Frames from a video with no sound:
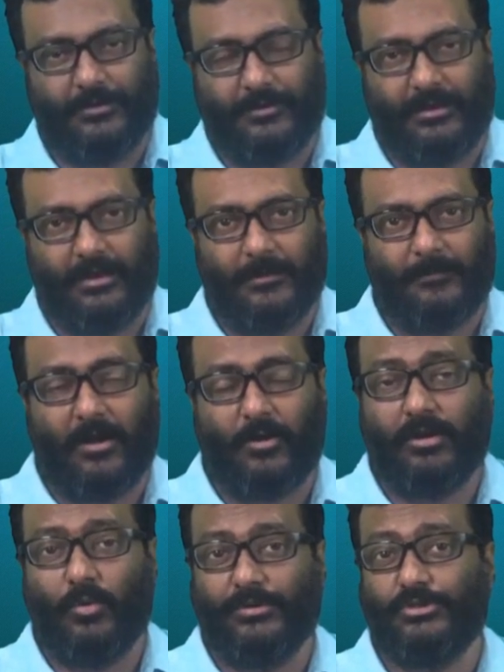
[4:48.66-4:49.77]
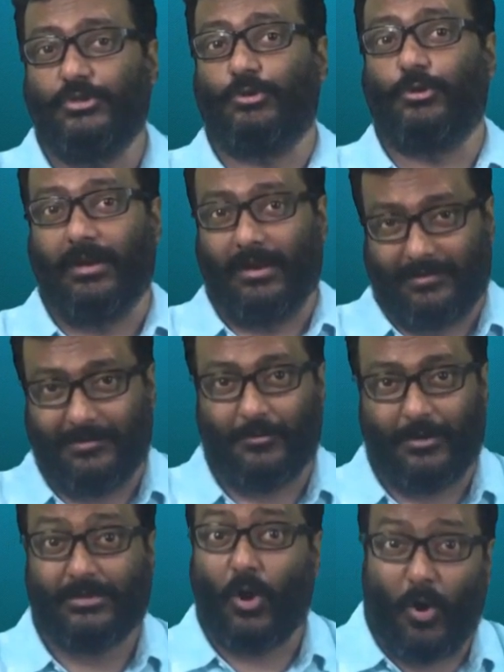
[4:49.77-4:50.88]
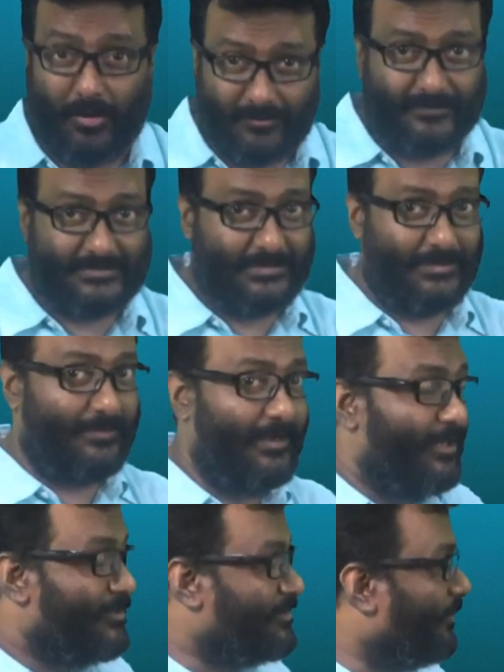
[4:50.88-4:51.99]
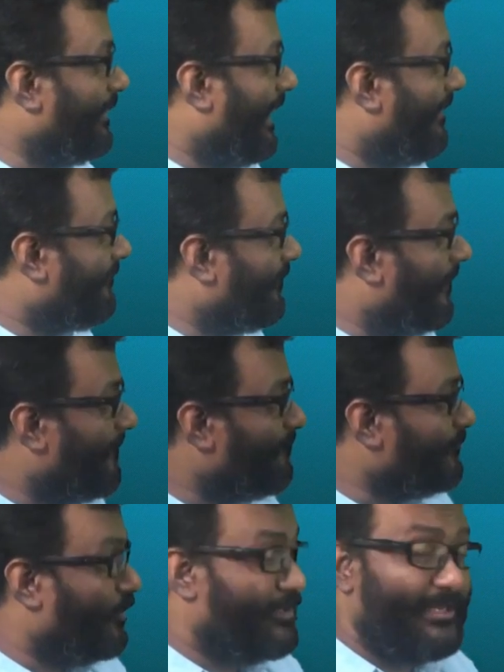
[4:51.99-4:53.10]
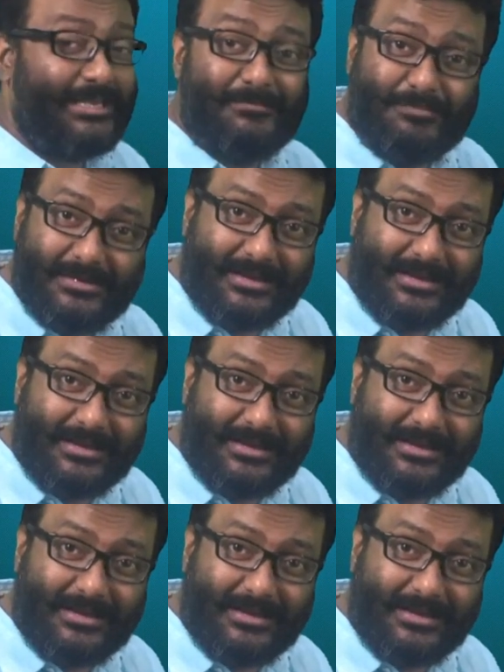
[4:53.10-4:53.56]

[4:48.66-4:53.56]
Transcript: here are gonna wish you good luck, right? All of us here. So we have your EP